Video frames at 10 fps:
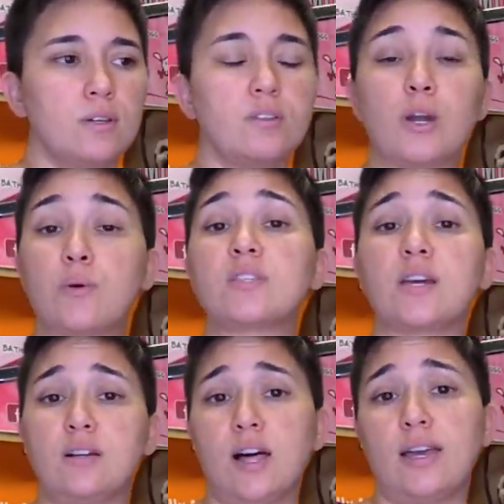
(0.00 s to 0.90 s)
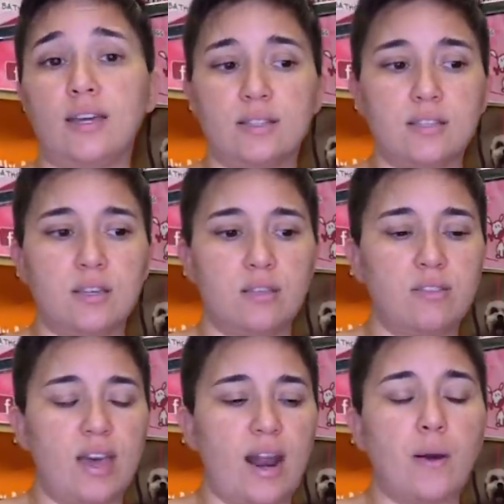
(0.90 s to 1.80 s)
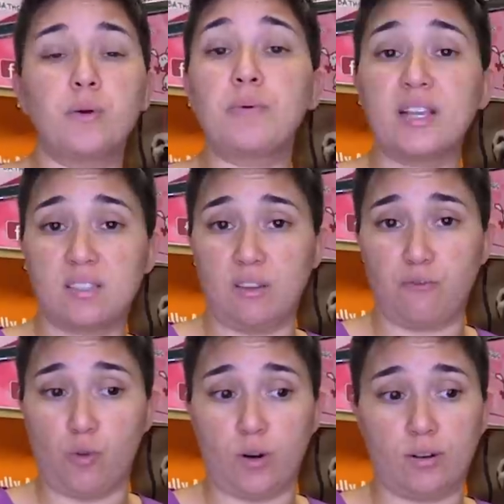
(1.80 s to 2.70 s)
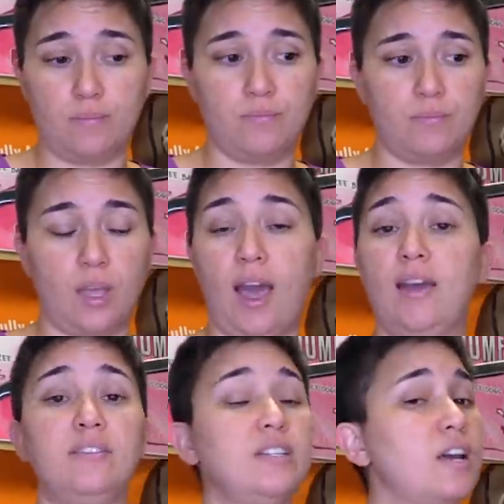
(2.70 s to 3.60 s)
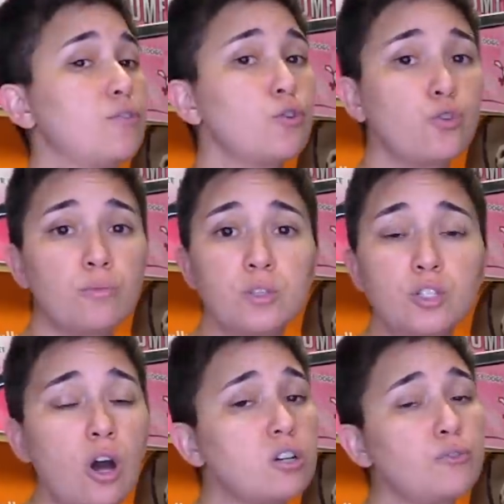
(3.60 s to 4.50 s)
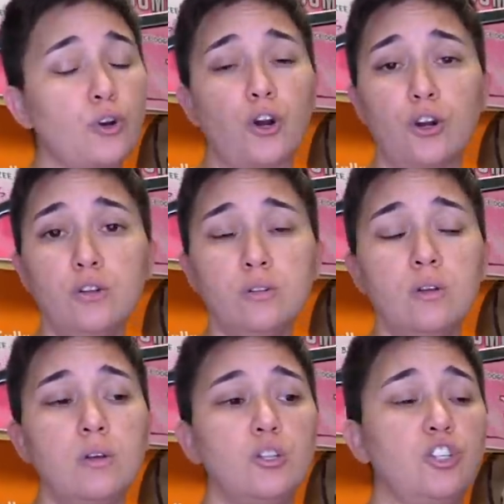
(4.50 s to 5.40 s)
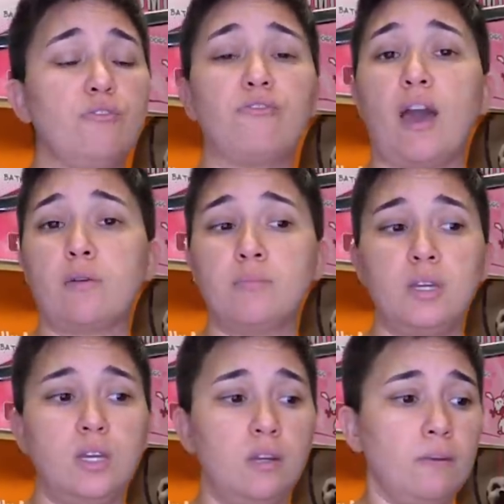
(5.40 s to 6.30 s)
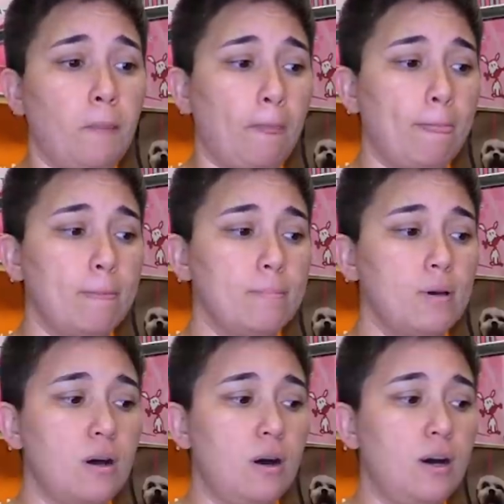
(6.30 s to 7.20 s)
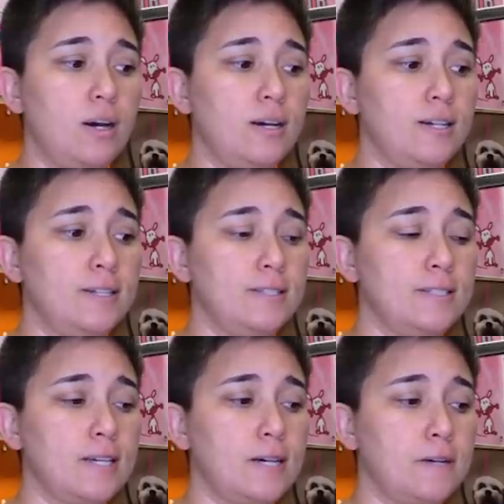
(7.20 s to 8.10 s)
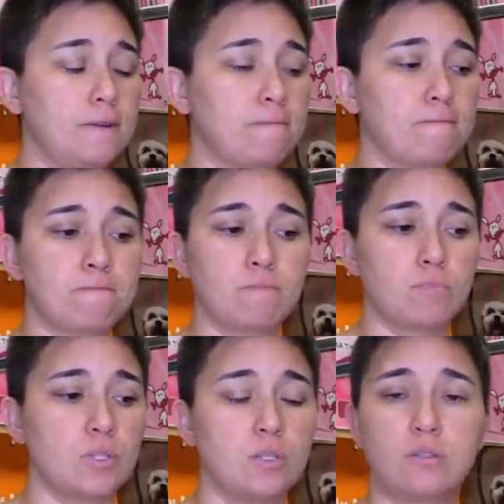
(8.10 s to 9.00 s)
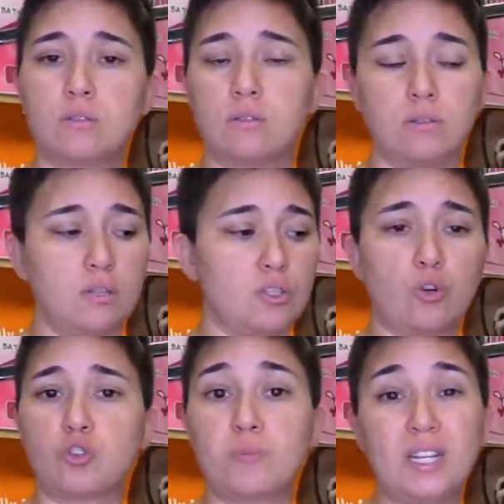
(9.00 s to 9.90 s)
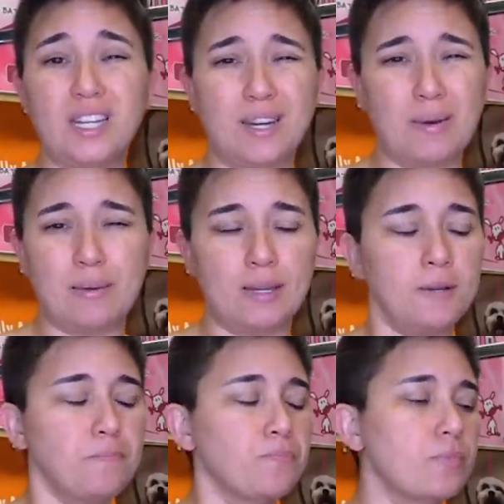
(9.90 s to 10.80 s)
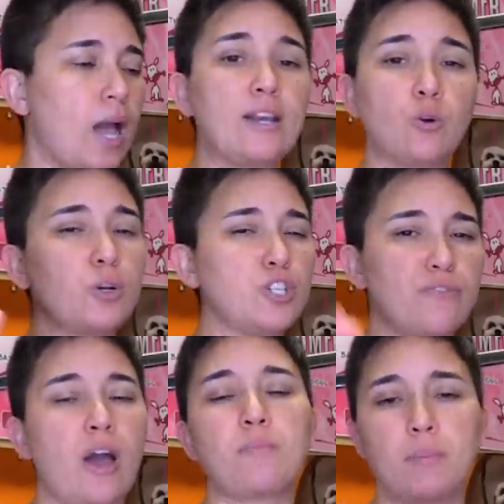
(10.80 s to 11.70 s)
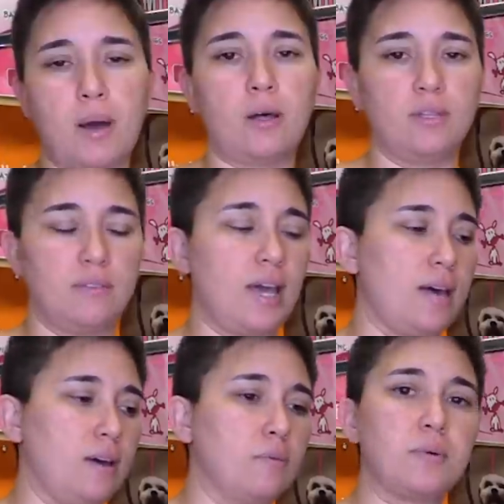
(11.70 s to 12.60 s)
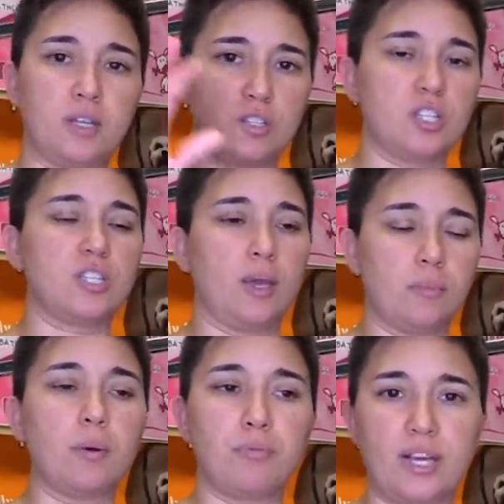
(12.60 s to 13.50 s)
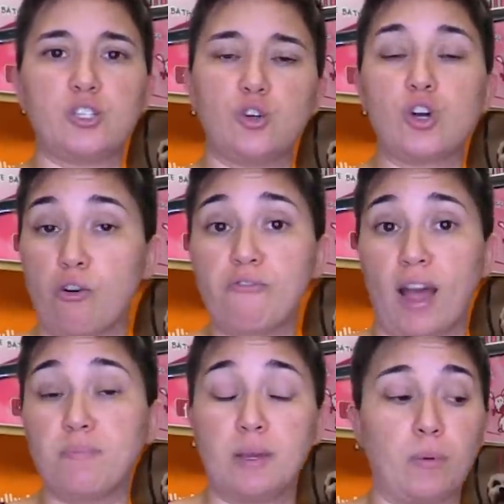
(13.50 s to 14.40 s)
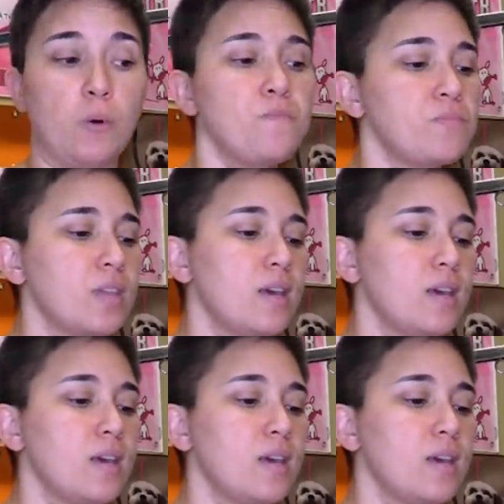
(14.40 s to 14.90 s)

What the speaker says: There was a client that I would pet sit for. I had never groomed the dogs for her. She found me on social media, maybe. I know where she found me, but I'll leave that out. But it's just a place you can go find people.